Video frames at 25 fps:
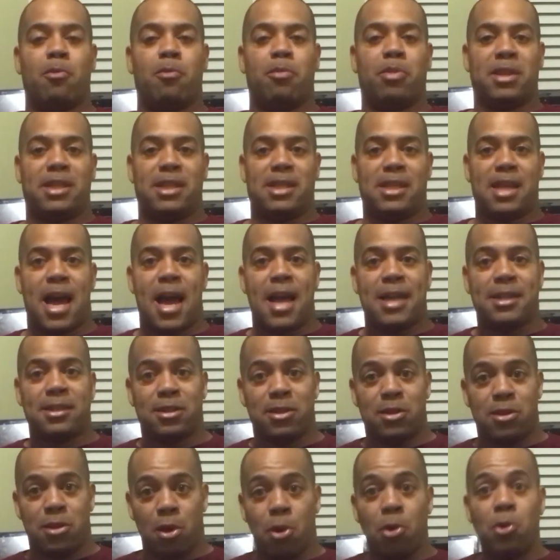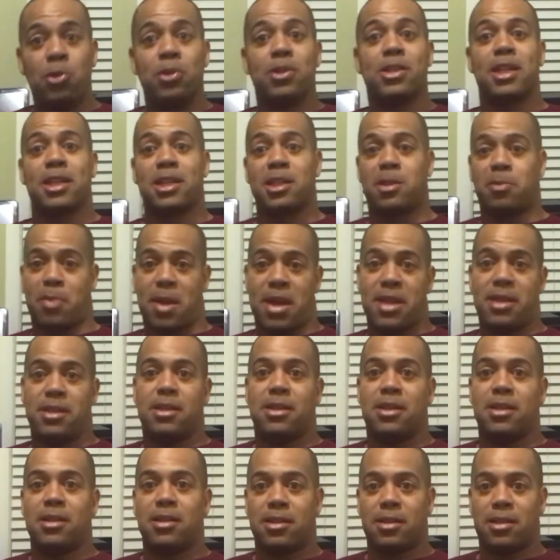besides those
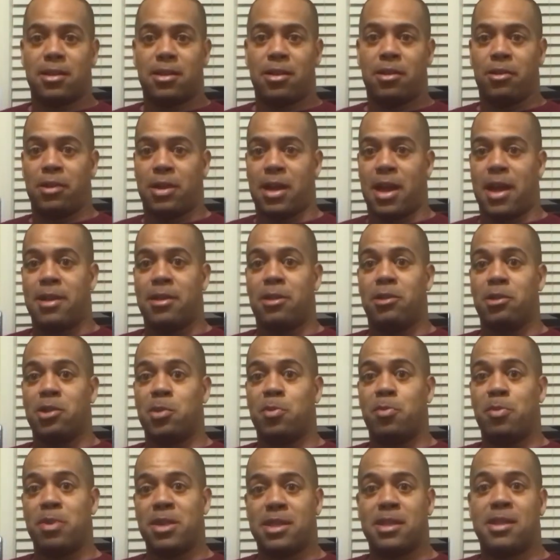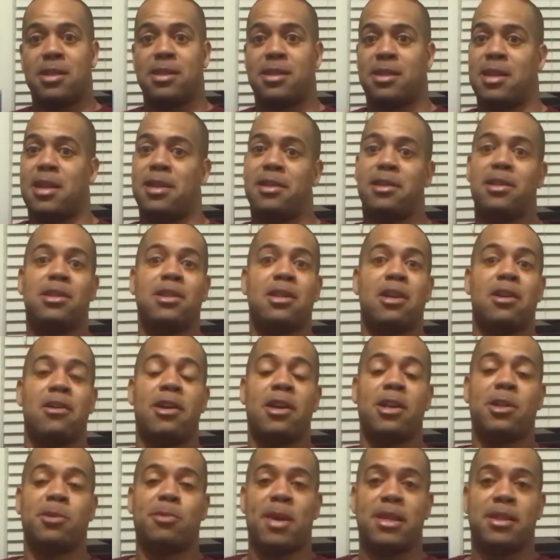expenses, okay, those business necessary
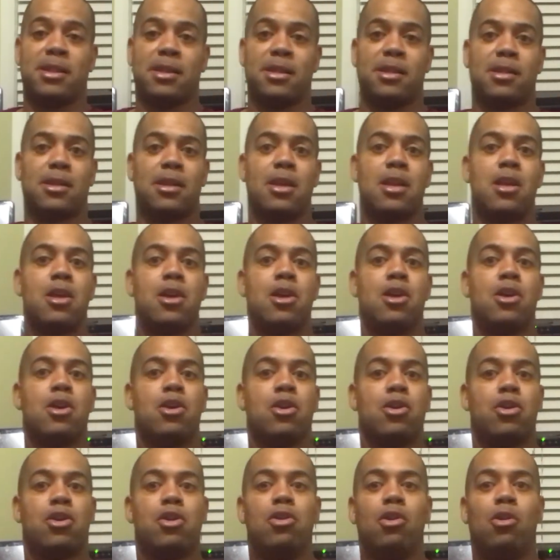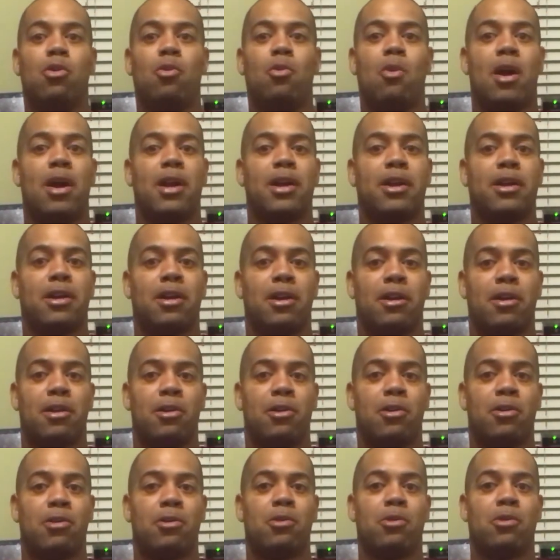expenses, you don't want to
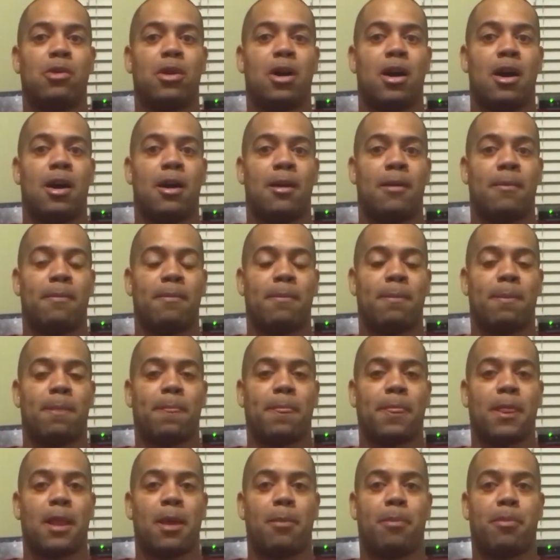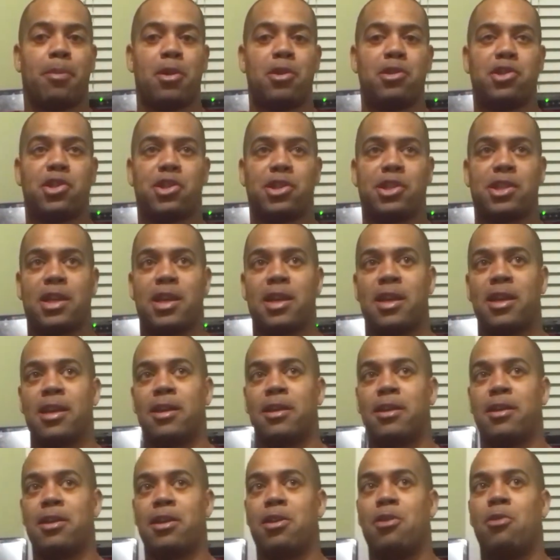go
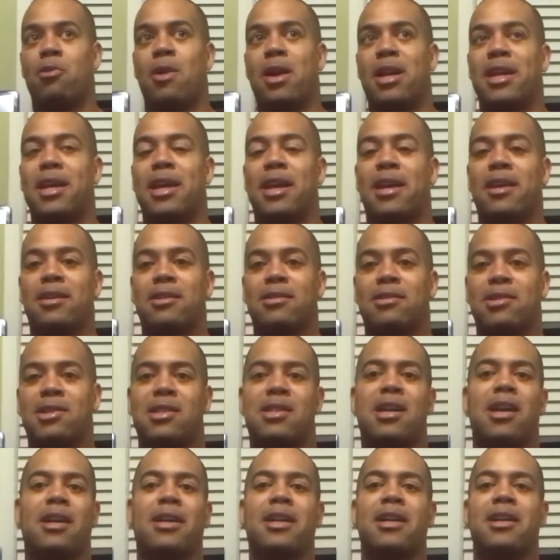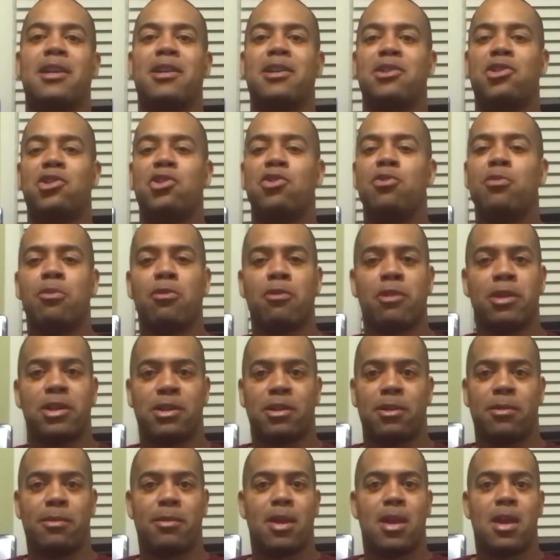purchasing, you don't want to get stuck in
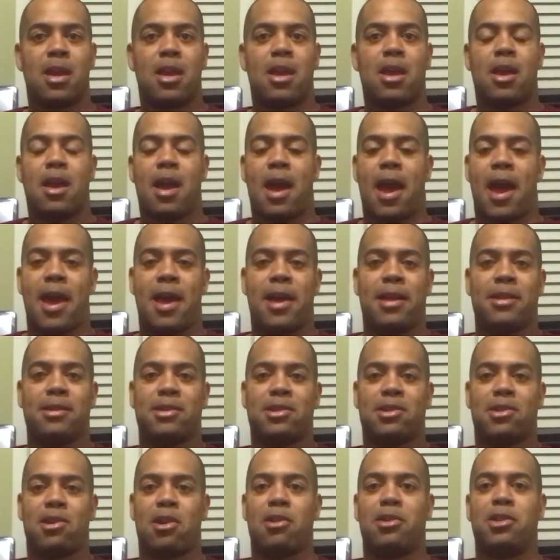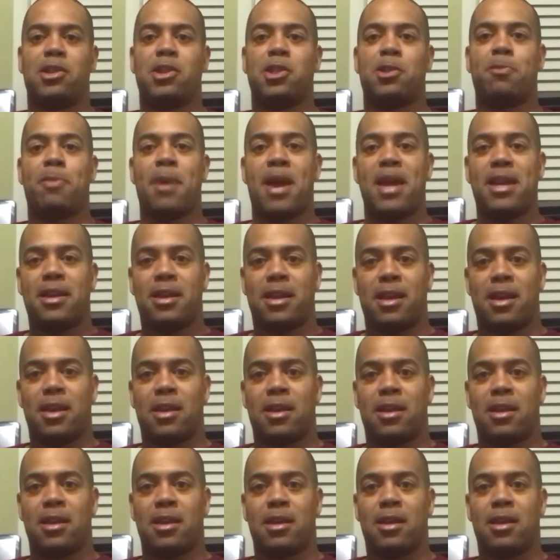consumerism and start
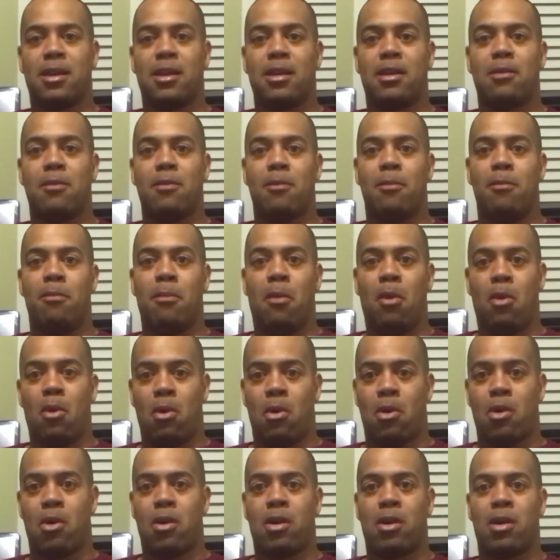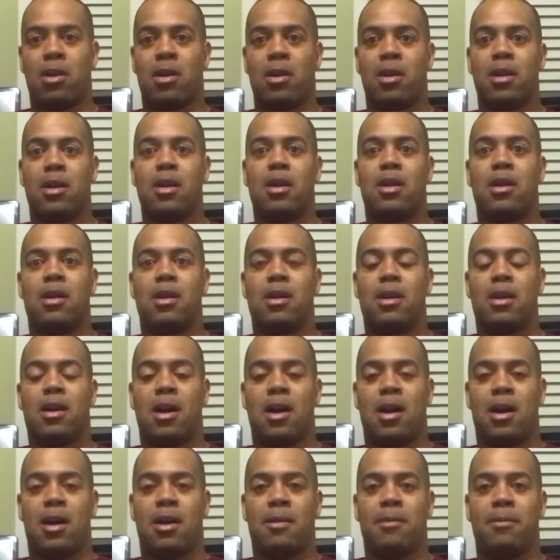spending more,
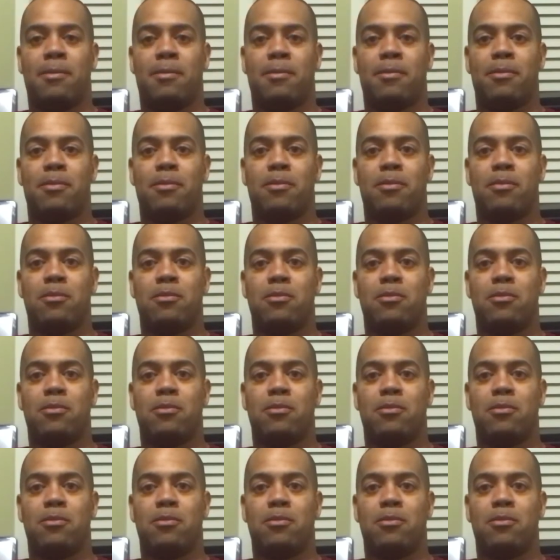on